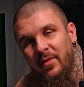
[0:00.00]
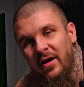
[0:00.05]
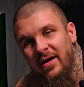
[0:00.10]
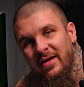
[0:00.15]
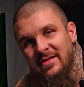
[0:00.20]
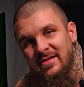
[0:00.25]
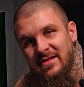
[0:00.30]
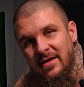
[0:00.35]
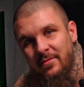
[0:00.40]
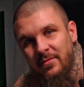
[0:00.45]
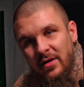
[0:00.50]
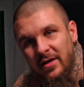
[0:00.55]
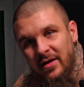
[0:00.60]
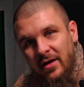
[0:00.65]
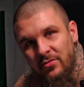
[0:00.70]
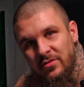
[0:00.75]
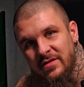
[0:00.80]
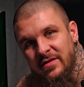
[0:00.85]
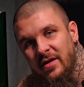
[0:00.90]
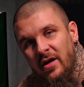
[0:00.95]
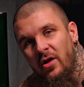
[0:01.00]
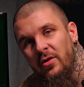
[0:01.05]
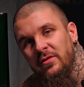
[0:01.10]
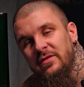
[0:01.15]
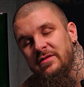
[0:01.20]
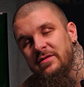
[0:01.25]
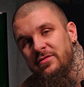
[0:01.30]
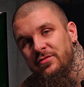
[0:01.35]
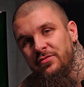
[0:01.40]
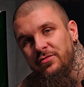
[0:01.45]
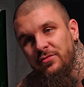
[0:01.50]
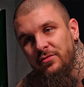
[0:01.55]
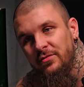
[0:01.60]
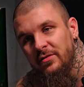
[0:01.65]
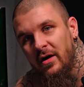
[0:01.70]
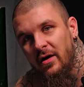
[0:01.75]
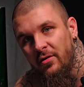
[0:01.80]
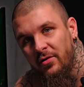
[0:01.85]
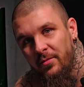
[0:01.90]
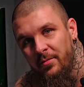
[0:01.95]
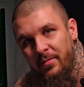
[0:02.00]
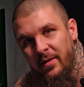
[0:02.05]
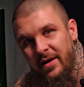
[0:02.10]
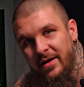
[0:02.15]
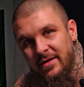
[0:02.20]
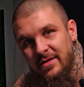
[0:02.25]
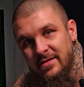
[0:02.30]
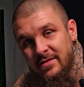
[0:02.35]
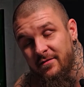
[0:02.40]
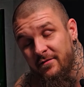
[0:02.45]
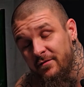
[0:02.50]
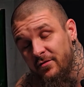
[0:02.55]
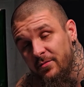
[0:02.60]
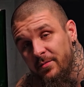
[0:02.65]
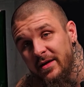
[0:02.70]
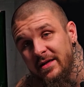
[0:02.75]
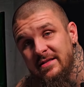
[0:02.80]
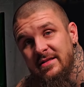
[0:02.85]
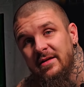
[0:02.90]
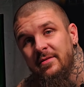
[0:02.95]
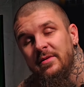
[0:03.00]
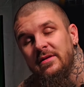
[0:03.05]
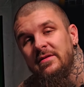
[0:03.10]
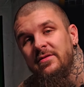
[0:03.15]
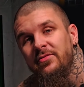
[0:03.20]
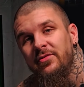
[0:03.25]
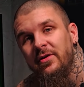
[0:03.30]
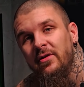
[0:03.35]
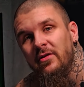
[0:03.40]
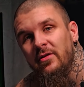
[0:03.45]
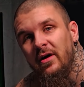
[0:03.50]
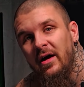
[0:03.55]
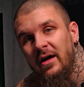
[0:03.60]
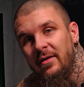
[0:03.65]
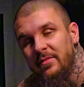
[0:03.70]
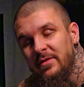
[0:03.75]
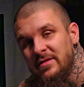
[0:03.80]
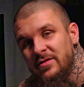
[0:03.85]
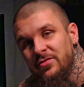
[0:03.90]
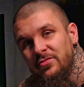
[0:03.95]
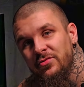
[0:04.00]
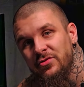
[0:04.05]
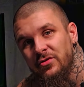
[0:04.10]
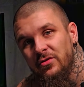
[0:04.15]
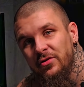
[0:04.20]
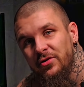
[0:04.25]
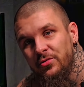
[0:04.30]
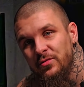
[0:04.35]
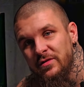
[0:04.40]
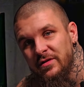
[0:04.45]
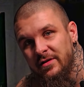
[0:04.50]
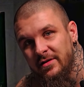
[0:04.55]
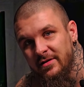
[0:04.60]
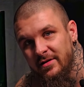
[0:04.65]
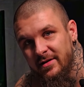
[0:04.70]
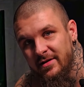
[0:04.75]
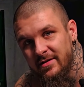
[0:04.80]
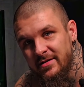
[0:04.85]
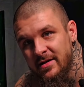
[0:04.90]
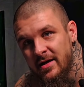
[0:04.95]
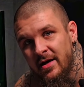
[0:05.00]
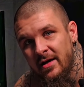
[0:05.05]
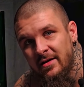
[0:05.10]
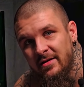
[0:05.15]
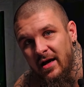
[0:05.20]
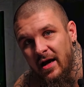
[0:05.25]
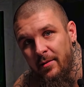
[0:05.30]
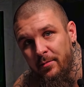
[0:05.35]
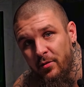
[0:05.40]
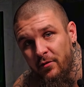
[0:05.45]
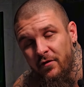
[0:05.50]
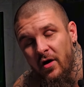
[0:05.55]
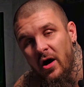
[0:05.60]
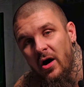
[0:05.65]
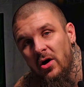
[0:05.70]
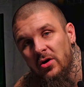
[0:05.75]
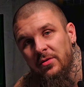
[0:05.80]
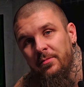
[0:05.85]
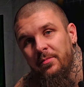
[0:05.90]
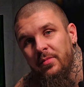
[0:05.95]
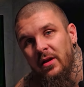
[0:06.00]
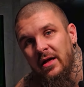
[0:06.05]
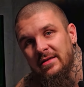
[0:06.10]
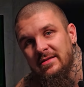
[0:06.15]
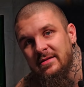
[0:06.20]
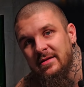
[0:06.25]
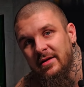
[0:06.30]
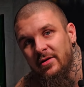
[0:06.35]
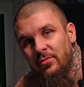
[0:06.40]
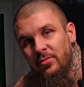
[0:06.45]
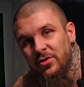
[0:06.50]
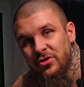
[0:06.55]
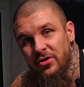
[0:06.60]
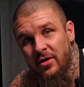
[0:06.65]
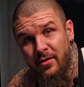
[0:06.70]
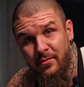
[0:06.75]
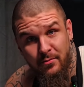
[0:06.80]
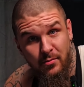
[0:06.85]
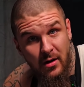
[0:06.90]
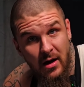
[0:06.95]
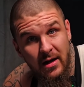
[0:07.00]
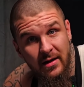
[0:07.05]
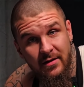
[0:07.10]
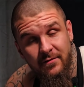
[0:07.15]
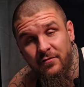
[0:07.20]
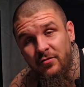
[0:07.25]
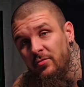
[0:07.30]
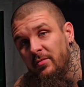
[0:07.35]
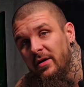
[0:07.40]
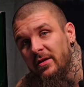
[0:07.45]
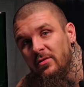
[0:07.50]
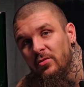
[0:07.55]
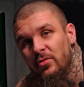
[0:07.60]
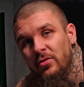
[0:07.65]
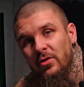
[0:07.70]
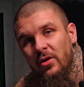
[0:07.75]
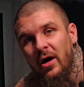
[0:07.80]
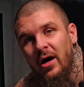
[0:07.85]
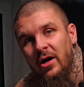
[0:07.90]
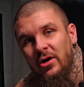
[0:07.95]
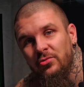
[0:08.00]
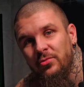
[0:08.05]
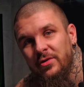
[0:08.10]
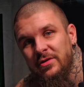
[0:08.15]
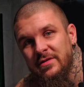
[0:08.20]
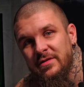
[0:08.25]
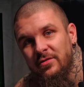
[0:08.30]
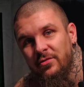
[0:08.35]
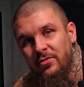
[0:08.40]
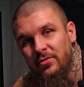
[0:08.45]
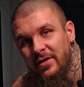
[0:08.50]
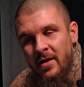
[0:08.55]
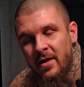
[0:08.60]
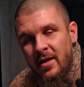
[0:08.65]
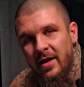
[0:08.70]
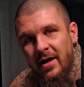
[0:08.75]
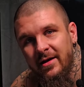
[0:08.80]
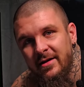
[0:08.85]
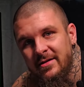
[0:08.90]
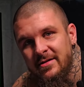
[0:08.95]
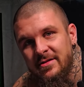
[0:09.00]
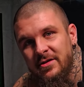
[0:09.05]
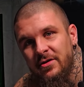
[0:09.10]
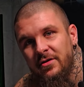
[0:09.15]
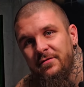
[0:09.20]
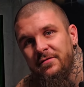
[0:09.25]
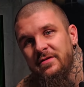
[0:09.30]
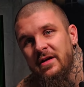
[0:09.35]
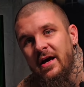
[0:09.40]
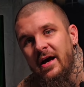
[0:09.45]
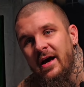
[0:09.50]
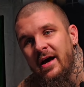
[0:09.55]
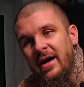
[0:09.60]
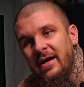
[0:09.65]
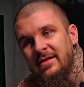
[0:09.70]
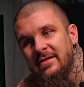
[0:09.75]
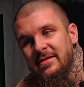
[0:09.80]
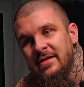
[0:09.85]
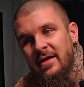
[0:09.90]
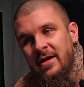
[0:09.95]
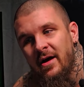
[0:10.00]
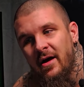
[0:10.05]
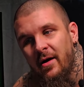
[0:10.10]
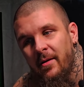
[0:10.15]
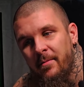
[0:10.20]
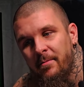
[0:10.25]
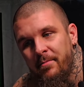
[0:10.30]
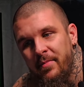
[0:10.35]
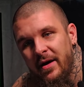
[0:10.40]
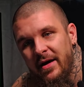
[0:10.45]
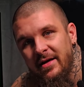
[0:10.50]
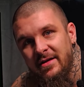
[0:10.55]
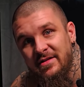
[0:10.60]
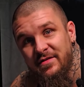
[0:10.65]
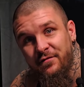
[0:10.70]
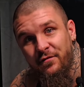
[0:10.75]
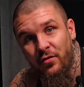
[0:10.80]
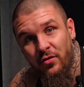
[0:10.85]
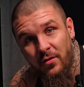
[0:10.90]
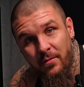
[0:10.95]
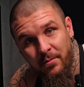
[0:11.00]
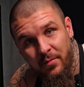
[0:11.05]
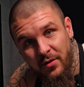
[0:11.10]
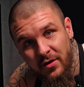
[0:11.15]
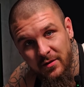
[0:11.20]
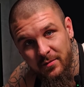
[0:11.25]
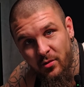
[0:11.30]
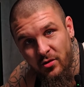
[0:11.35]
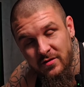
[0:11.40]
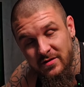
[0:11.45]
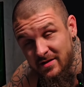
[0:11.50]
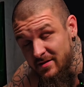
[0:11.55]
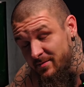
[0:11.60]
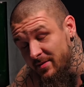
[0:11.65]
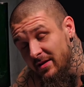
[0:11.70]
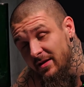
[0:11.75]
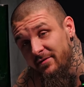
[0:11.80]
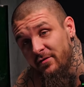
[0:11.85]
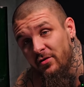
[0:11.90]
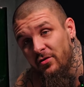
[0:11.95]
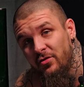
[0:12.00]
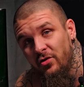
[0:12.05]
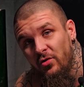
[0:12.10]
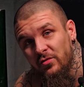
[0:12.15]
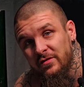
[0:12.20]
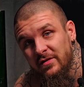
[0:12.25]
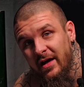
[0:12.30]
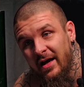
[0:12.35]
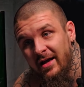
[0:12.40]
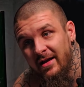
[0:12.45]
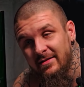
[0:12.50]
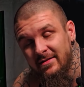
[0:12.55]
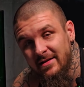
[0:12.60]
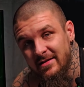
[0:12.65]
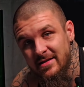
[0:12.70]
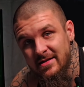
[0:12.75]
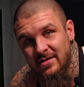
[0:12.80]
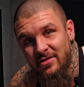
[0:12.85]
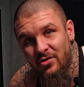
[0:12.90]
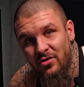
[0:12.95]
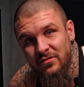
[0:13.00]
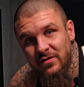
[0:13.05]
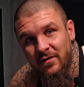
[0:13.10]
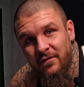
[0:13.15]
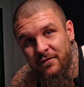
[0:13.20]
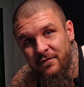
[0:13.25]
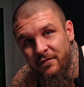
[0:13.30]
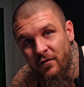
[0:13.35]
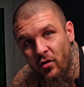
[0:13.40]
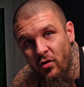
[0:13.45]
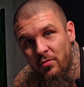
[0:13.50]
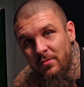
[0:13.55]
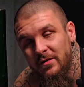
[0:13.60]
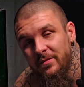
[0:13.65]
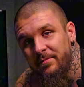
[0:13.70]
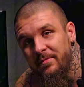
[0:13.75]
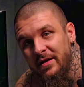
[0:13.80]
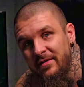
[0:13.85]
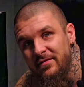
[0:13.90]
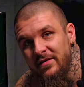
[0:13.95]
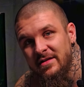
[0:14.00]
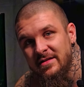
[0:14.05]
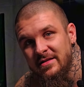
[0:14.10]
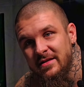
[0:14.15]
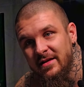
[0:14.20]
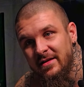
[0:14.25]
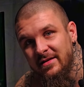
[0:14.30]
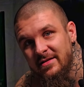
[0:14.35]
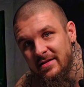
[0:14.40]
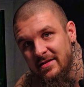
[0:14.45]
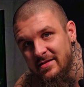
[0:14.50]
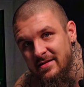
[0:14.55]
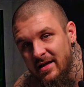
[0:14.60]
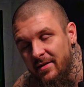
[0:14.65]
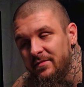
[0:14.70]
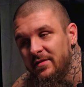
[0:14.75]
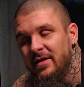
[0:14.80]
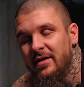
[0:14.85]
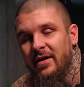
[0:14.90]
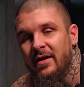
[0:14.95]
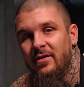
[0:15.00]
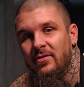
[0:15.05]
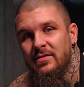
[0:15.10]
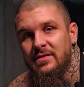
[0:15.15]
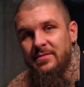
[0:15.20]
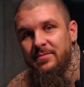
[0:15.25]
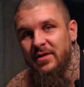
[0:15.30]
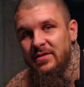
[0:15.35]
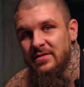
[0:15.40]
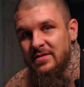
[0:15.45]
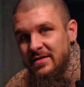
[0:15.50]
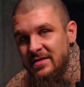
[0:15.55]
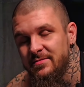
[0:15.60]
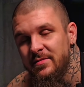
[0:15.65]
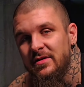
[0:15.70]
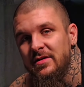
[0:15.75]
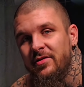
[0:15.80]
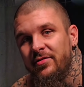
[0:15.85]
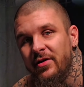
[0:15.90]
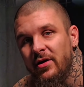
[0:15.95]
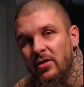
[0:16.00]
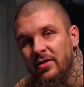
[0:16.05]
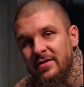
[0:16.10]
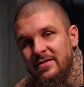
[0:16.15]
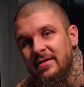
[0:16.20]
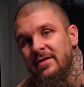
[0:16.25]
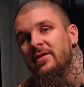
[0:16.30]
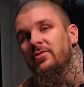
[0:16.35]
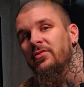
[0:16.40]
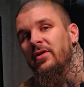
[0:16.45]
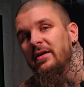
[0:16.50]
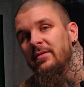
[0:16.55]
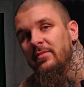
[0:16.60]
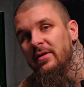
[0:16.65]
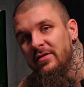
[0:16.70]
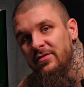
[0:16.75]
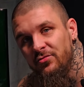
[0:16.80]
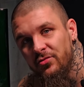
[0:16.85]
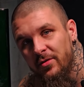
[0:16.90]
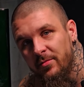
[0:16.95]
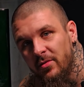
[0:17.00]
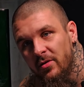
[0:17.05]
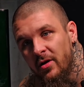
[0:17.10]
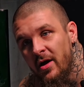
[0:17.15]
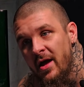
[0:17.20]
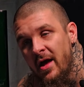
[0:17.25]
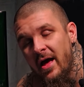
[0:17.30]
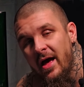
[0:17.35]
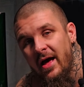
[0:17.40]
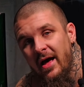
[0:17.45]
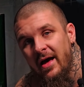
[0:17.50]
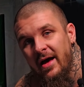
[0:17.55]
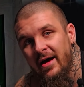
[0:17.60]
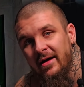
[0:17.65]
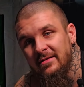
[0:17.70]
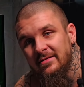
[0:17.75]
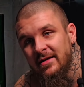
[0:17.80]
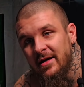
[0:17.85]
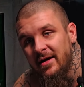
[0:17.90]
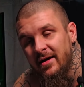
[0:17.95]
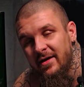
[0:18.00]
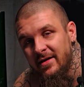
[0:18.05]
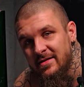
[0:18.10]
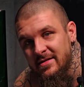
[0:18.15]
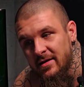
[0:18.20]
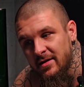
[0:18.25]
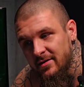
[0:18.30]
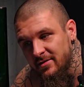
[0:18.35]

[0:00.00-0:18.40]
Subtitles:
by assembling our skulls to our base, and for basic material I'm as usual using this type of hardened plastic which I'm buying from my local hardware store, and it serves as a base for bird boxes, believe it or not. And this is not a foamed PVC, this is something else, because this material is incredibly durable and it's